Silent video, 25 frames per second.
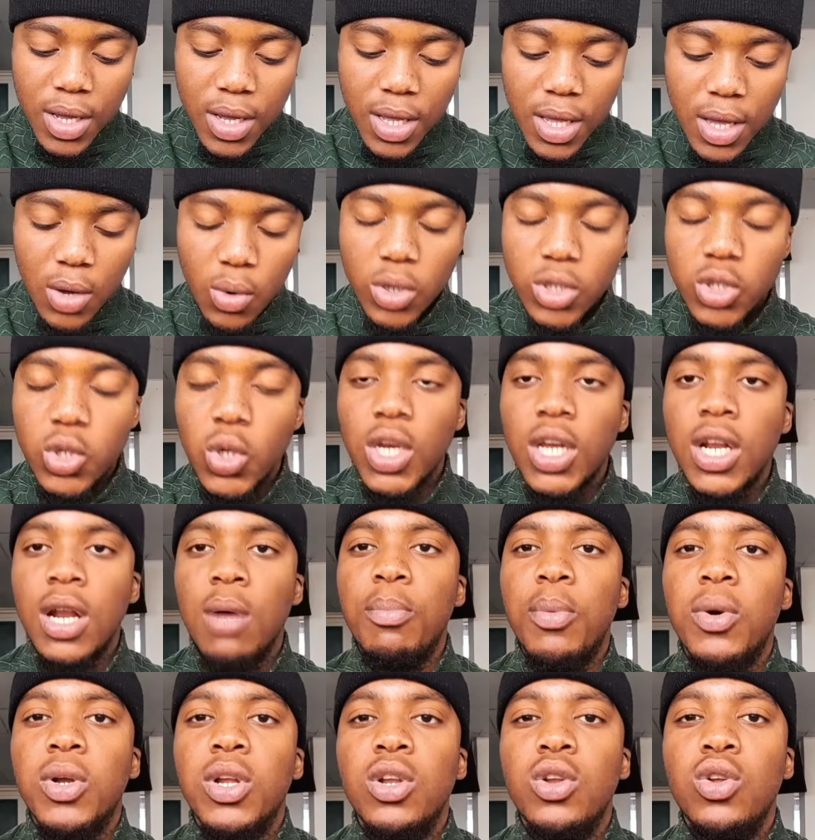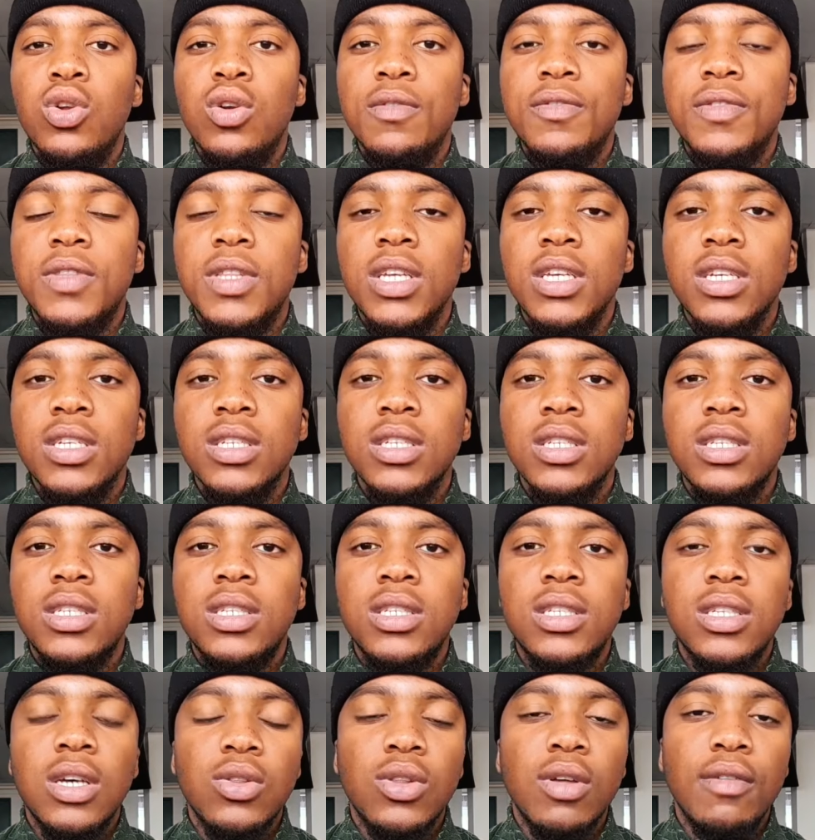we're talking about a lot of
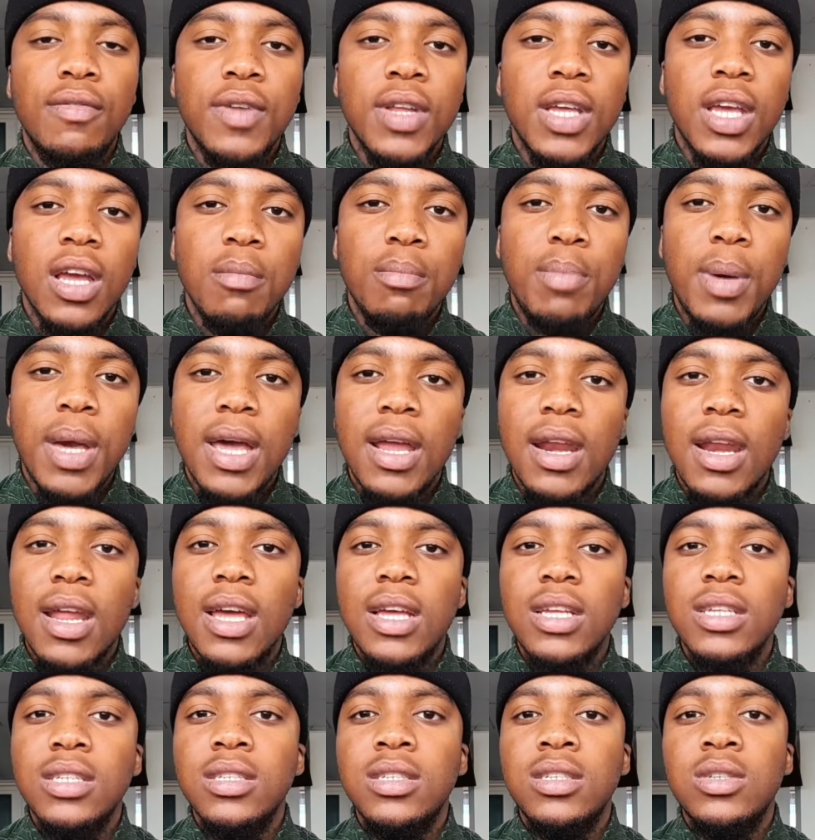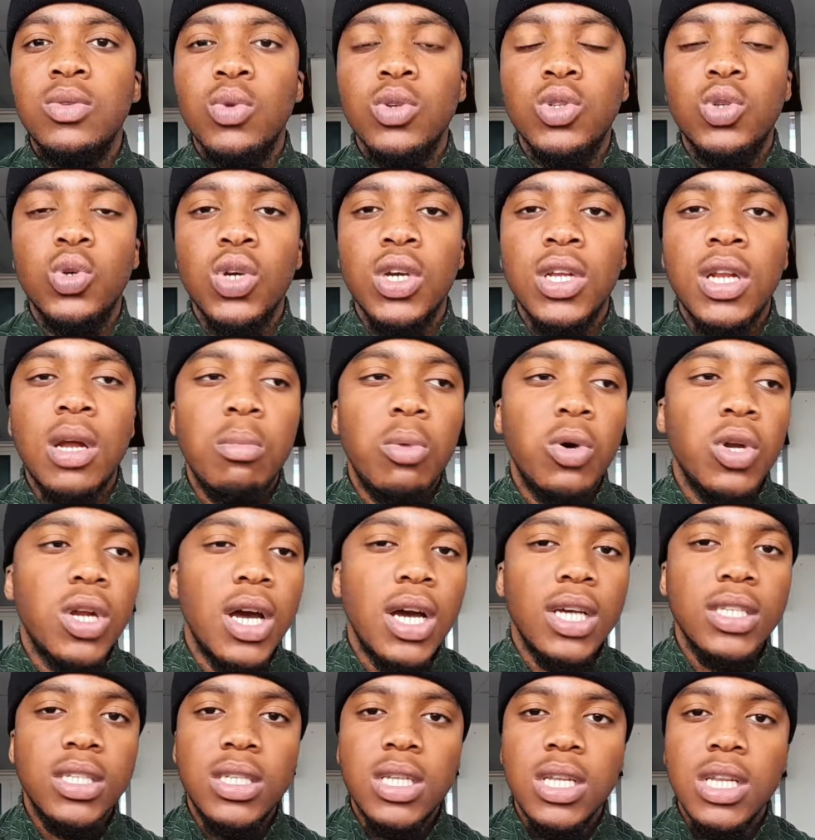things, South African parents, we're talking about
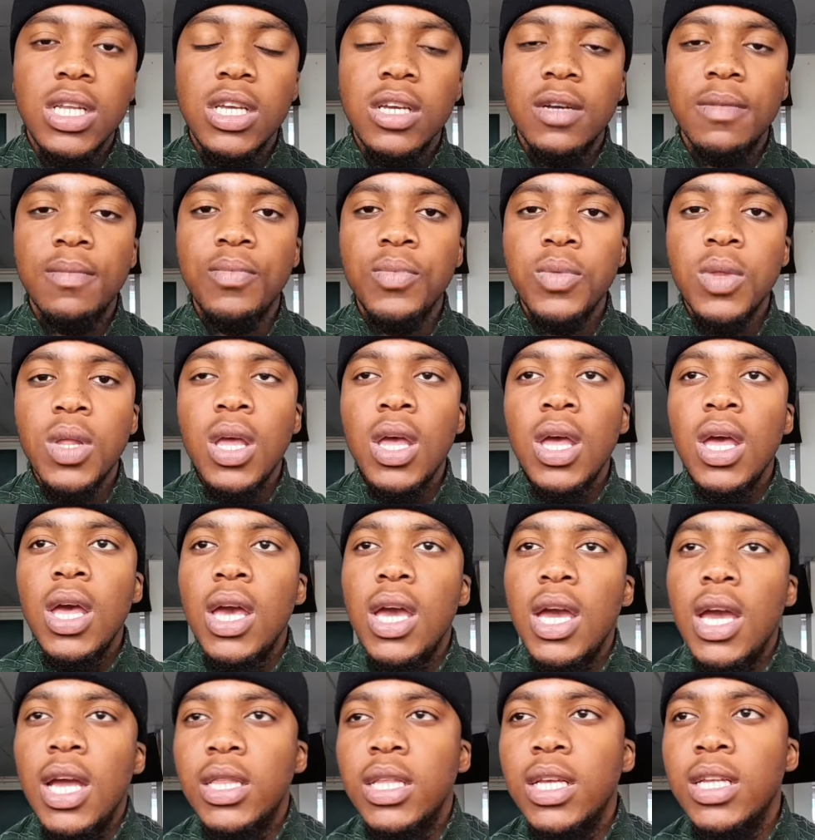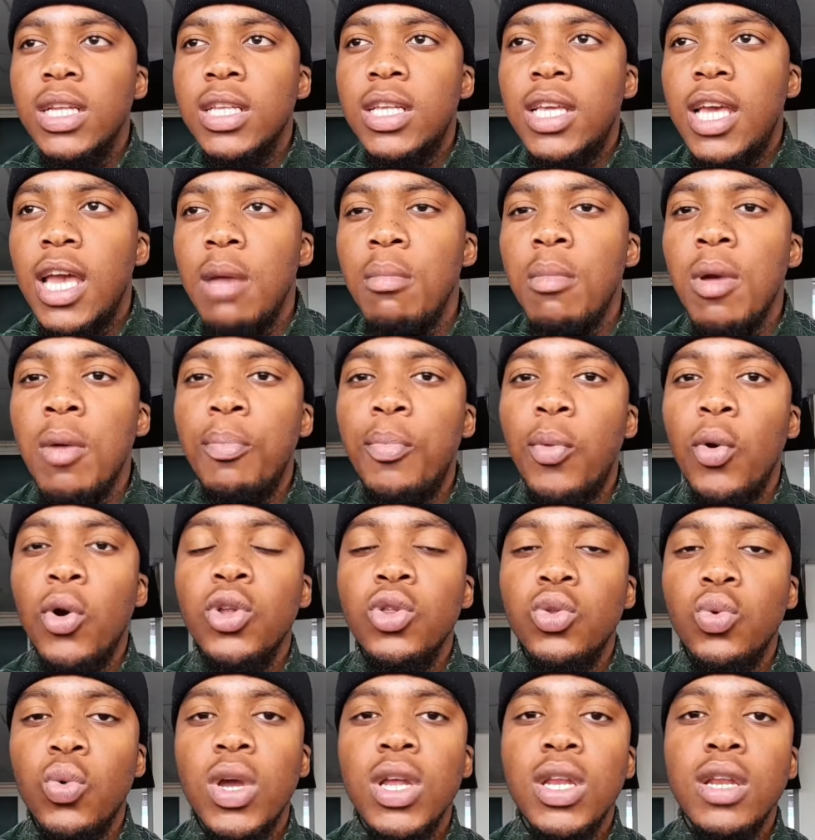hustling. And then it came a
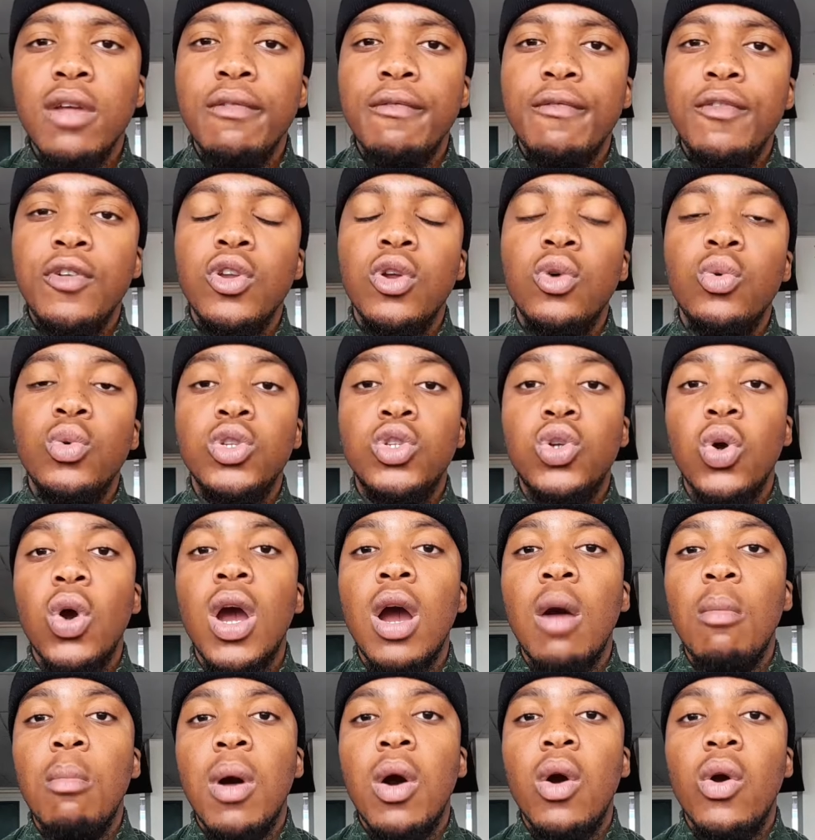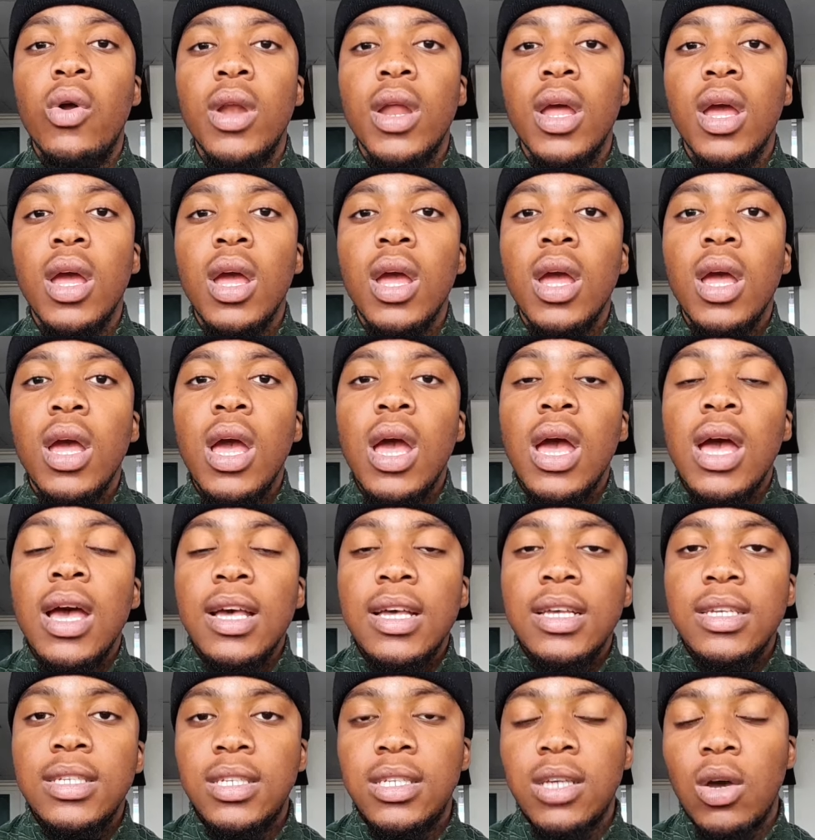point where in the video we talk about
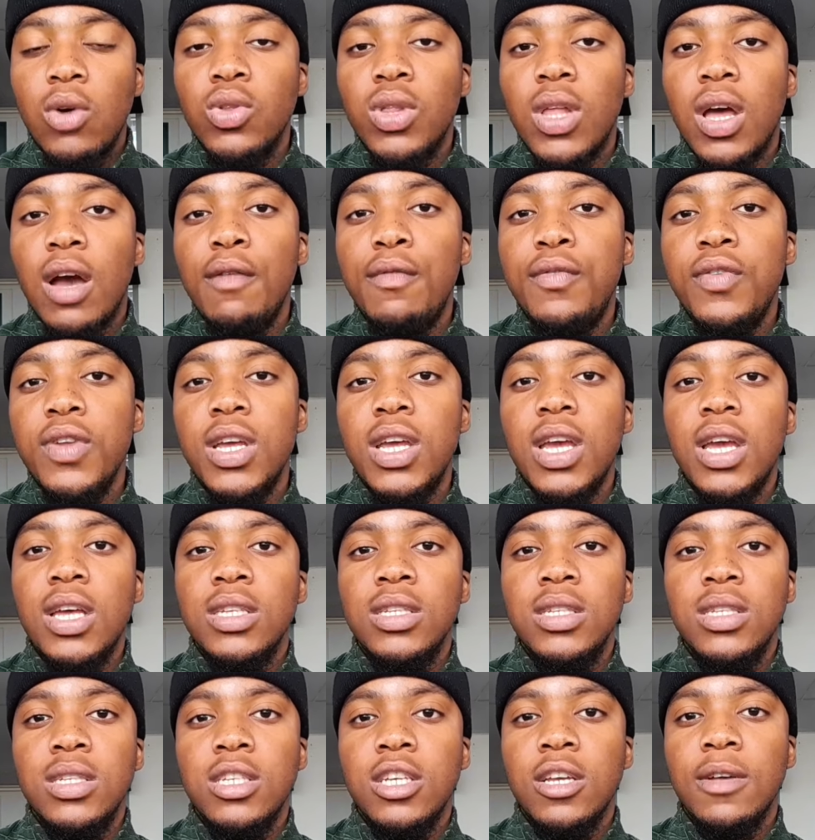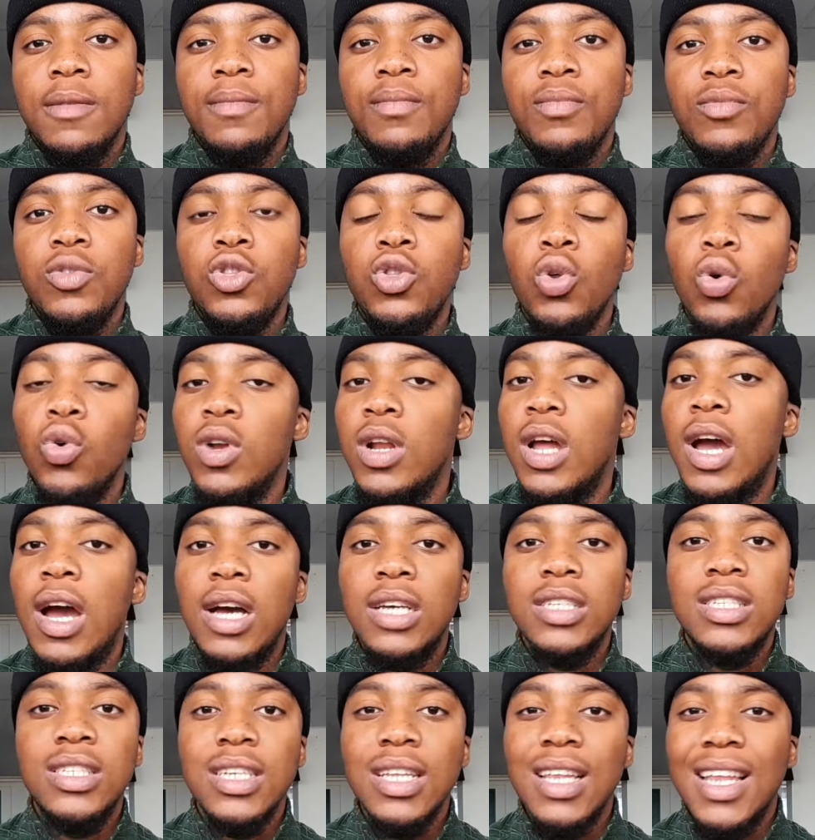South Africans don't
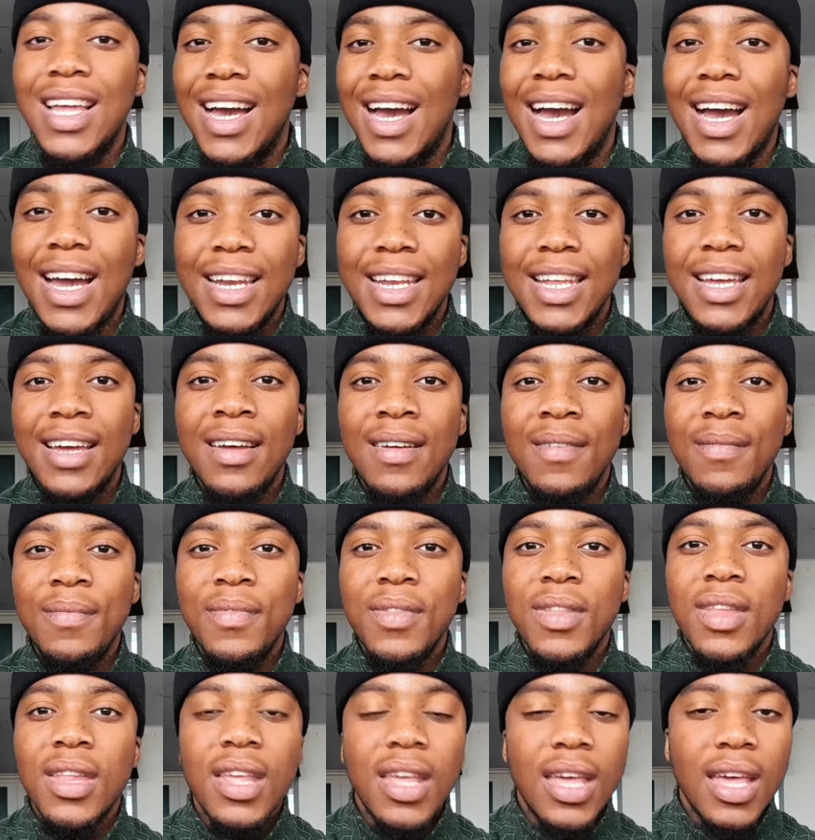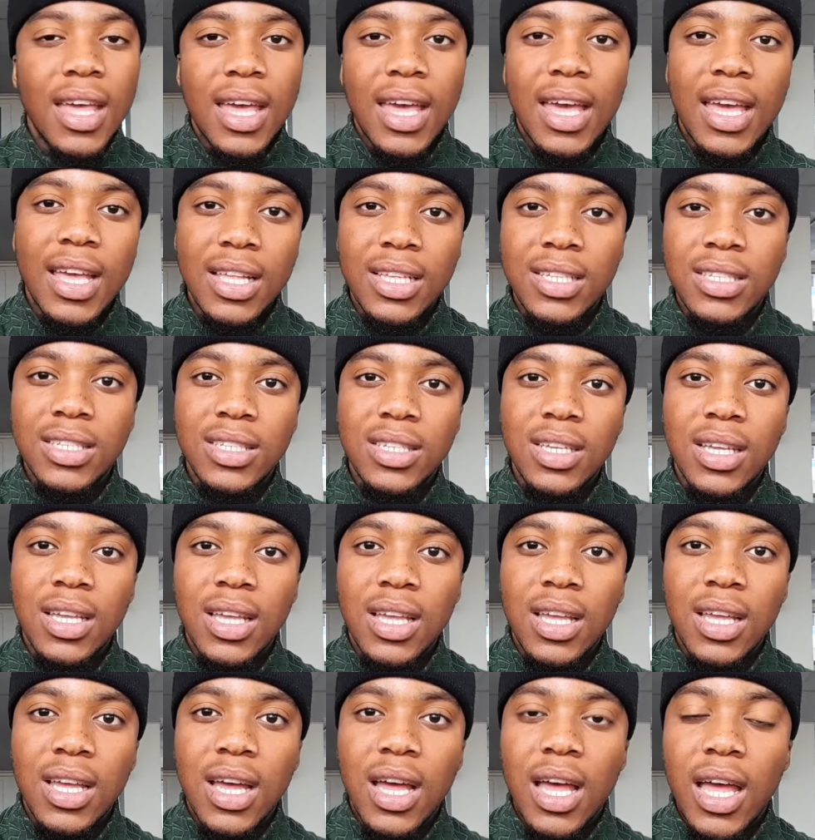hustle harder as
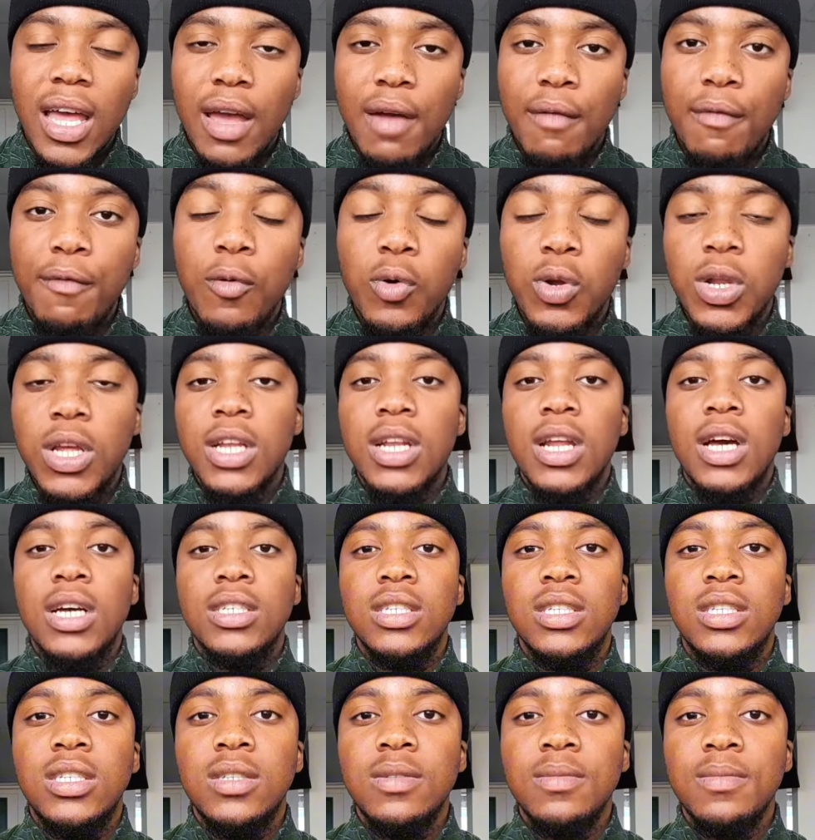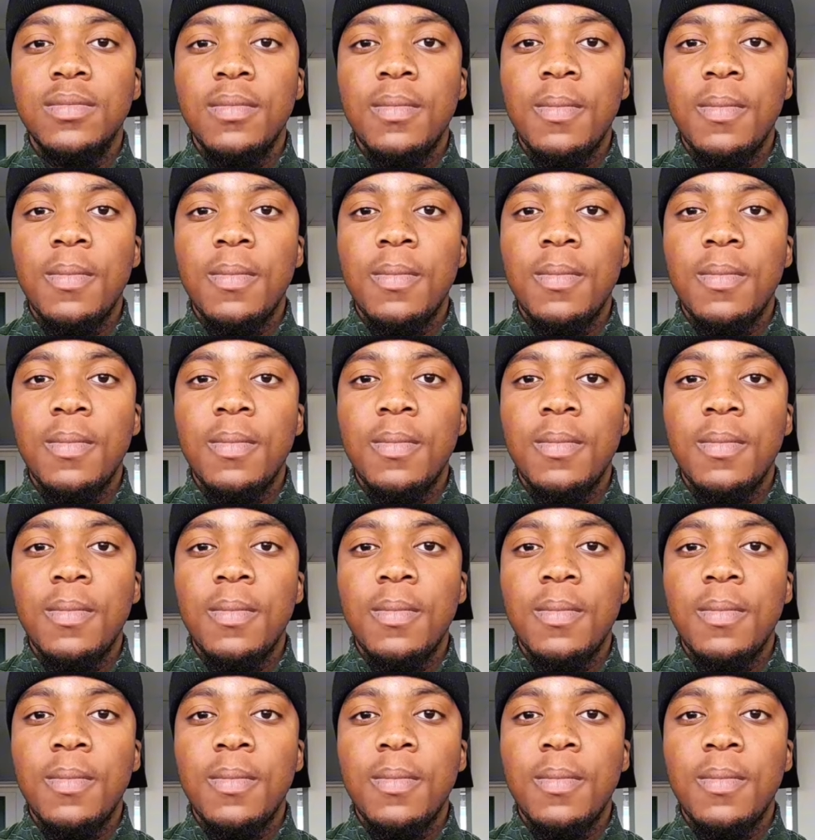foreigners,